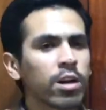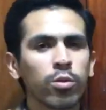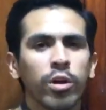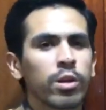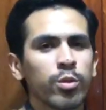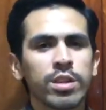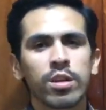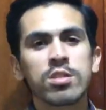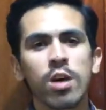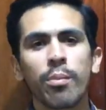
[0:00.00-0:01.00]
right away
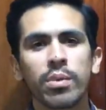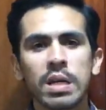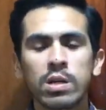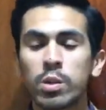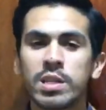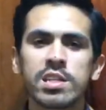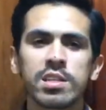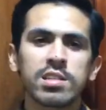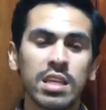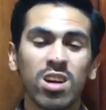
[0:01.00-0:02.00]
with our topic, which
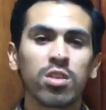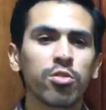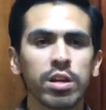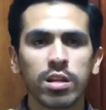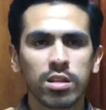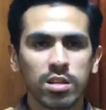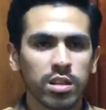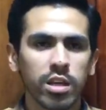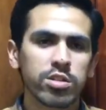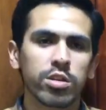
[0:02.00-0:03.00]
is the unreal
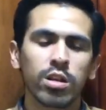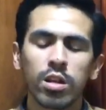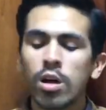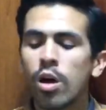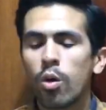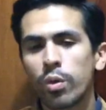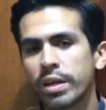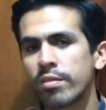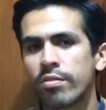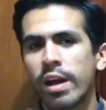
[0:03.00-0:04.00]
conditional.
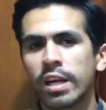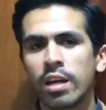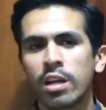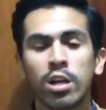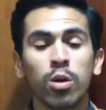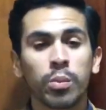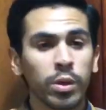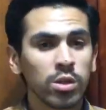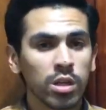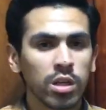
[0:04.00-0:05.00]
We can find it in our
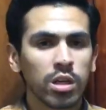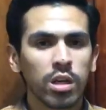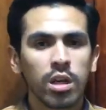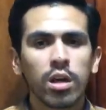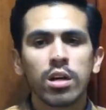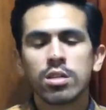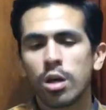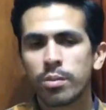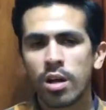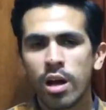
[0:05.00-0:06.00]
book,
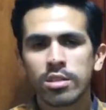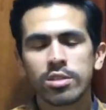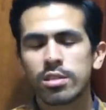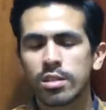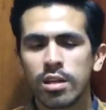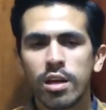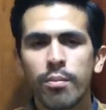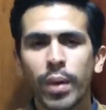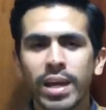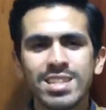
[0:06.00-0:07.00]
top notch,
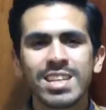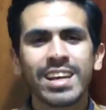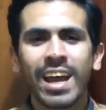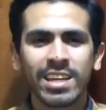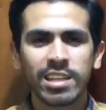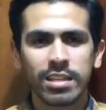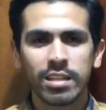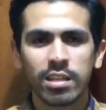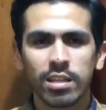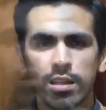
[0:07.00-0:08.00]
page 90.
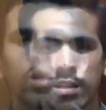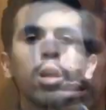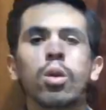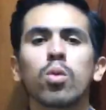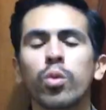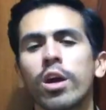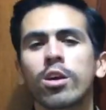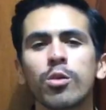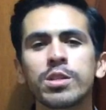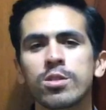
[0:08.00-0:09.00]
We
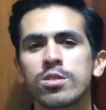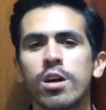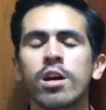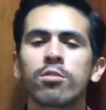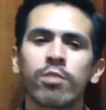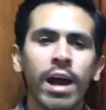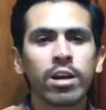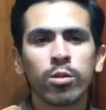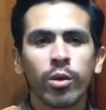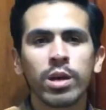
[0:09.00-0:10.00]
are going to start
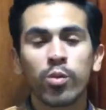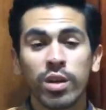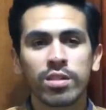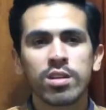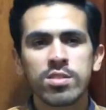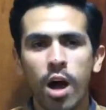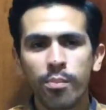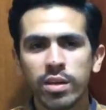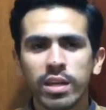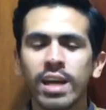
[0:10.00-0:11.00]
right away with our
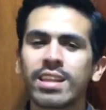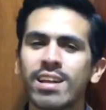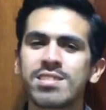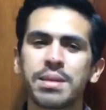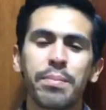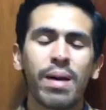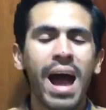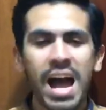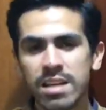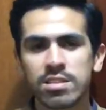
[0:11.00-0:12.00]
topic, and that is the
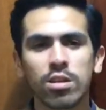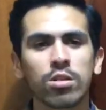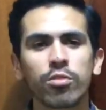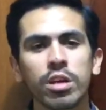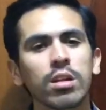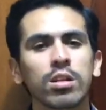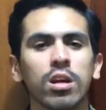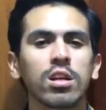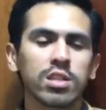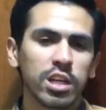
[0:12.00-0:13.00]
past
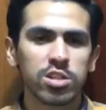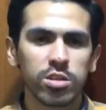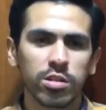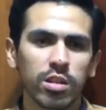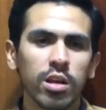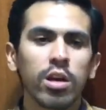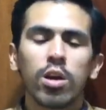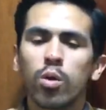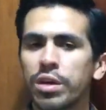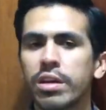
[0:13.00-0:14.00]
unreal conditional.
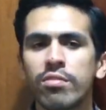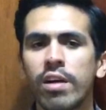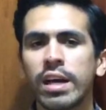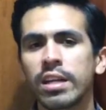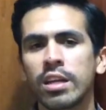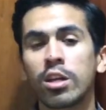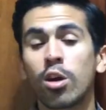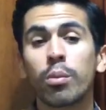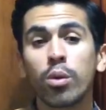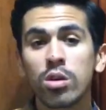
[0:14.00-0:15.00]
We can find it
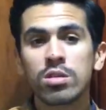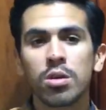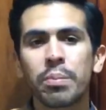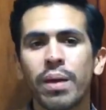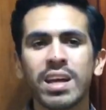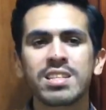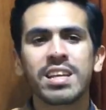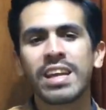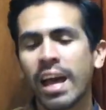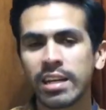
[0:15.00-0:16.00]
in our books on
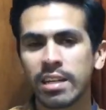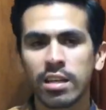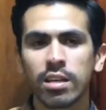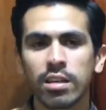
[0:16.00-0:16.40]
page 90.